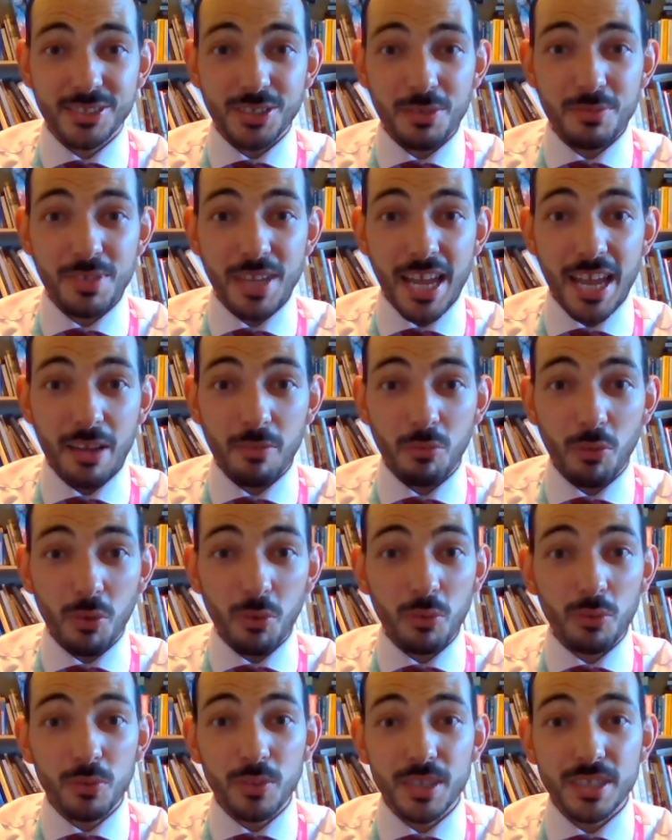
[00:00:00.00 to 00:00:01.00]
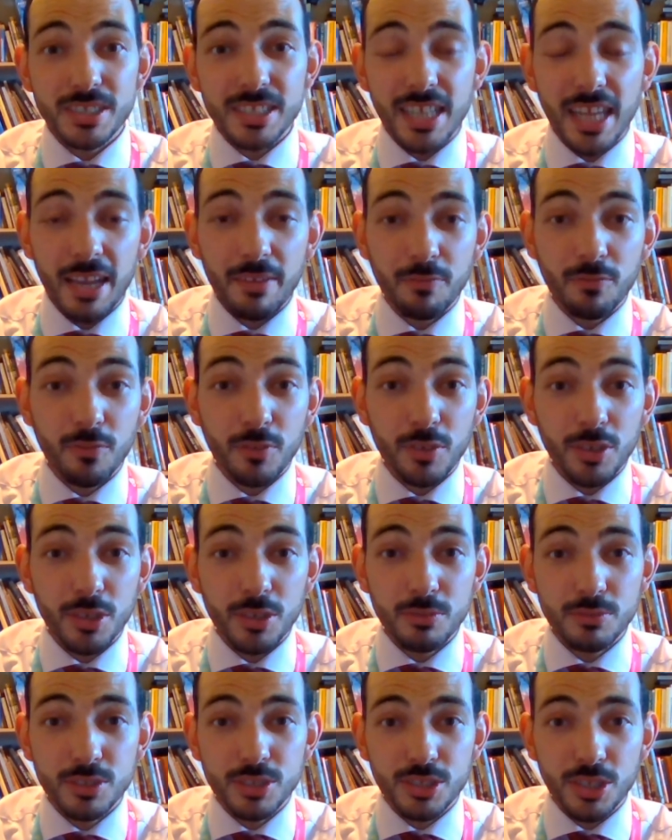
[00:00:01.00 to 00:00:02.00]
so now all that's left for
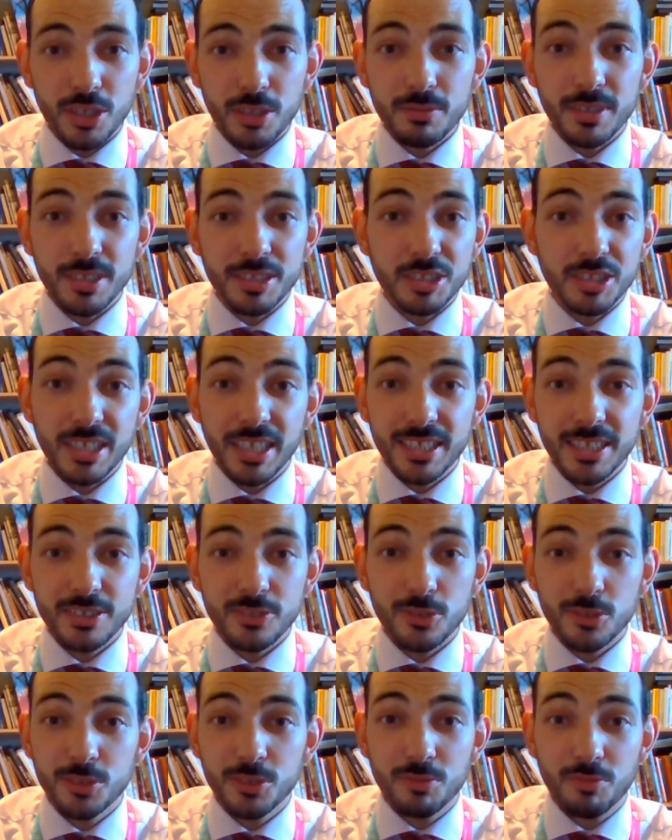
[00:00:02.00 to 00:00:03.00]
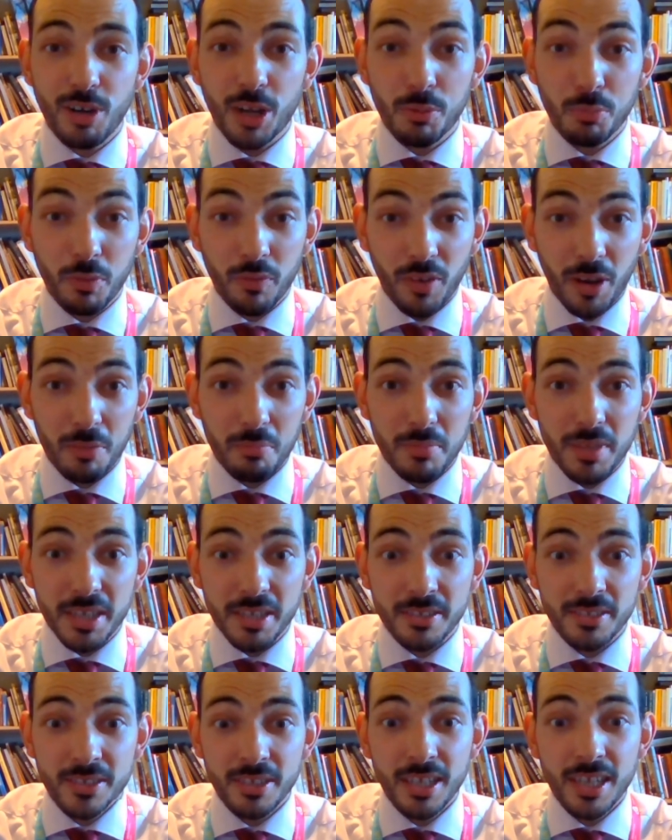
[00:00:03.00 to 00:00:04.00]
you to do is sing this on your own without
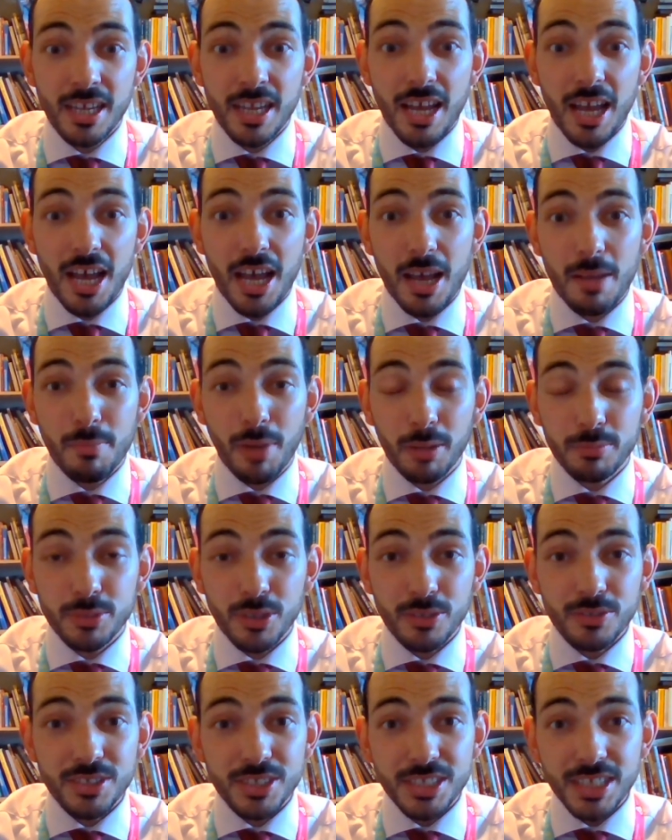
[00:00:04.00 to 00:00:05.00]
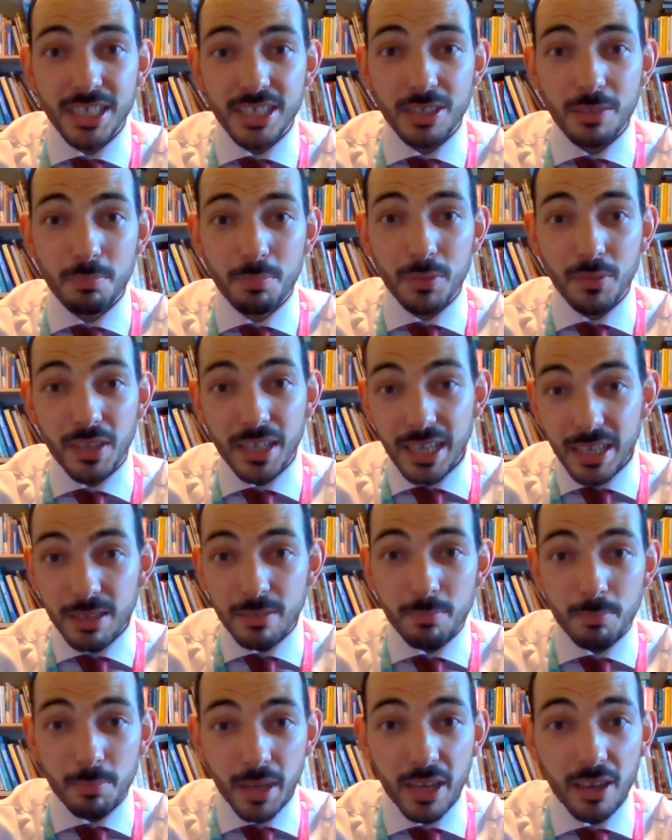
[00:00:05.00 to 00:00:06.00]
me. I'm going to sing the
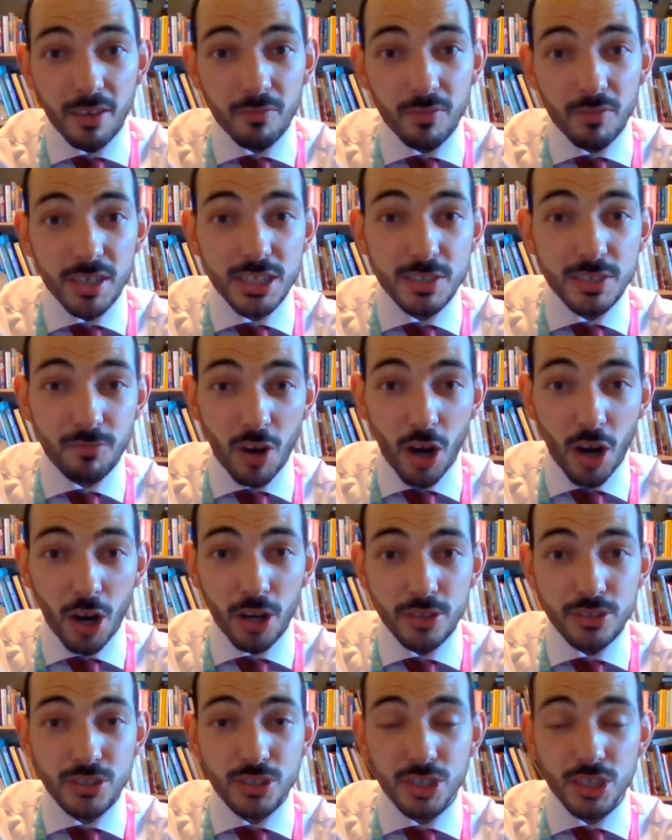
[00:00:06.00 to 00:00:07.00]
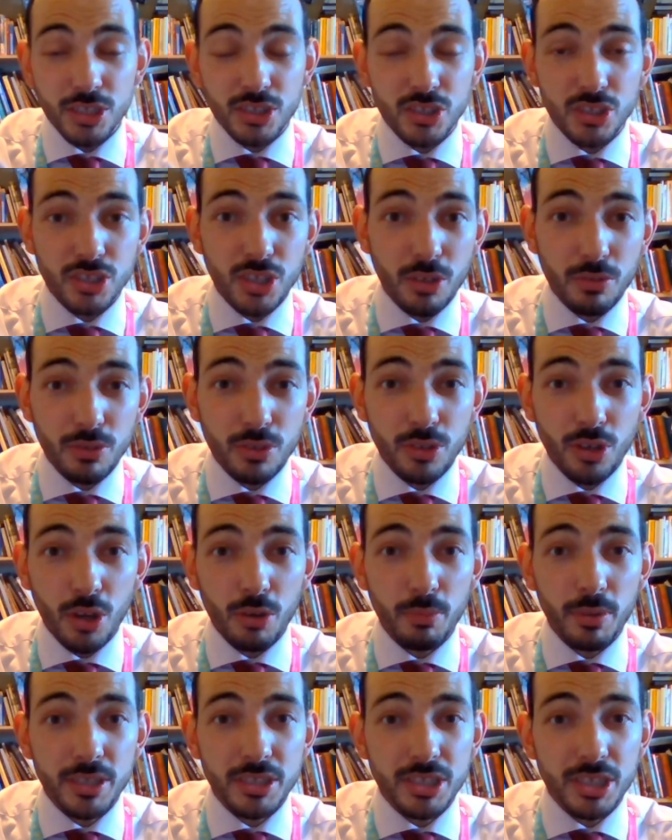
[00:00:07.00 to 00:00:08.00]
beginning bit of each verse just so you know
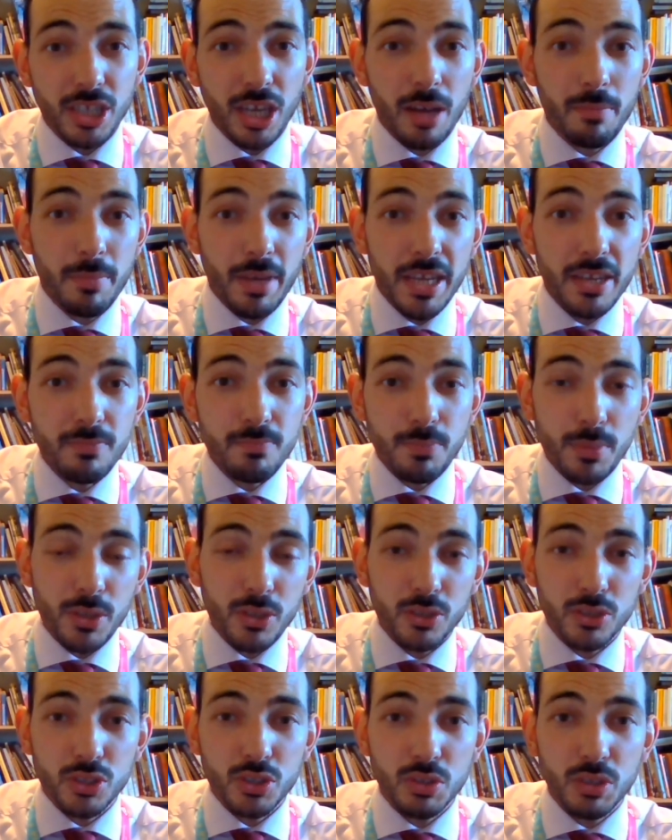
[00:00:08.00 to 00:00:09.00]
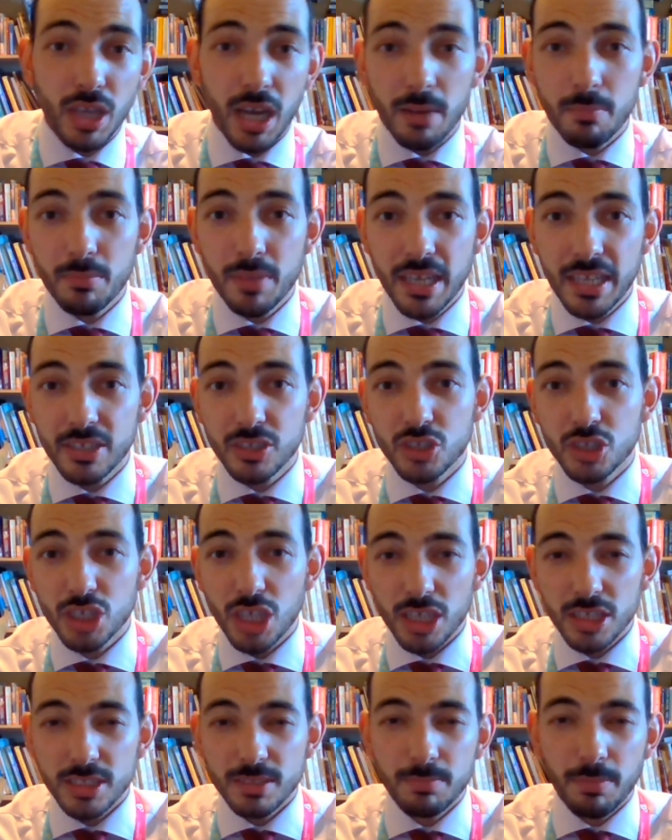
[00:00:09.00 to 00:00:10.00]
when to come in, because you come in
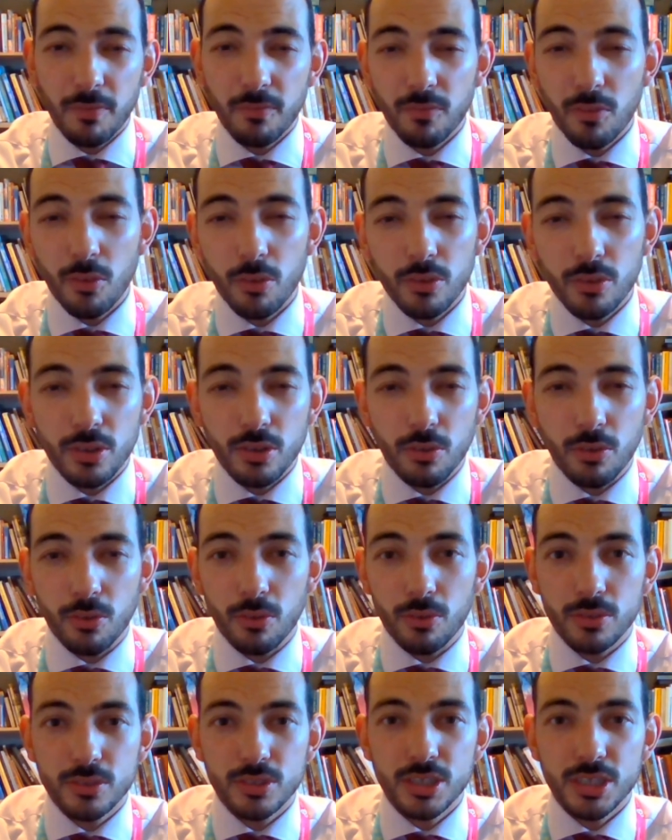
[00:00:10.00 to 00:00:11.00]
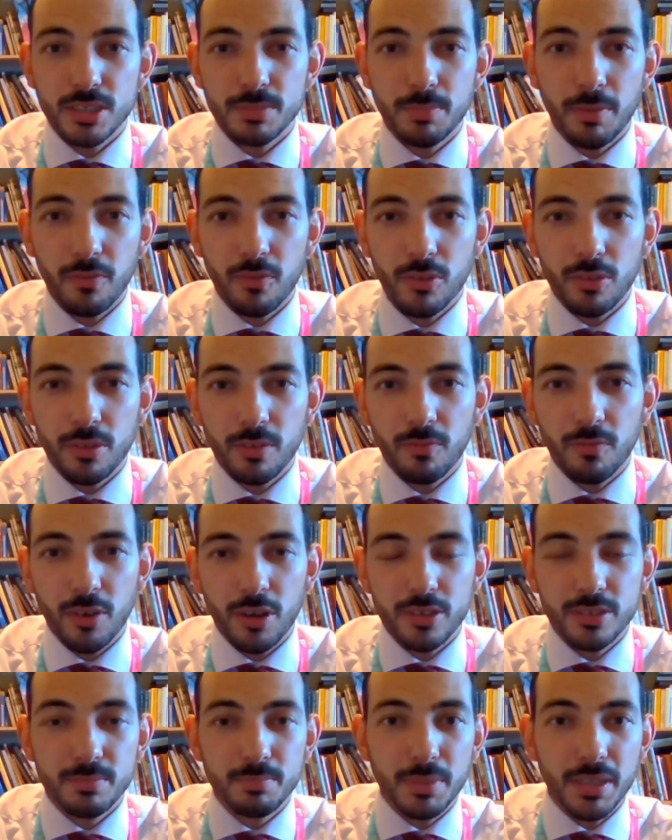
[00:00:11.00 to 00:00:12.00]
just before the chord, just before the
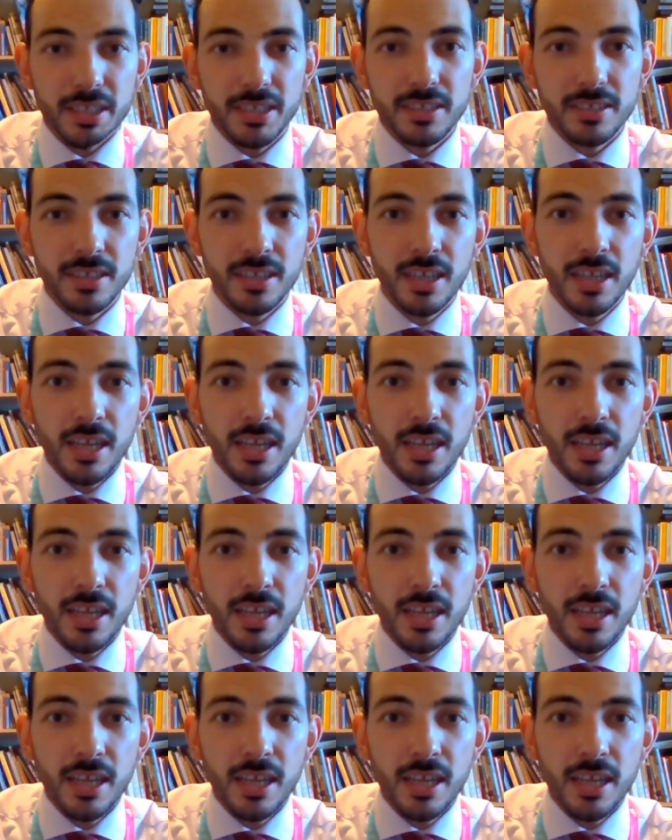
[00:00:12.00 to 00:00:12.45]
first beat.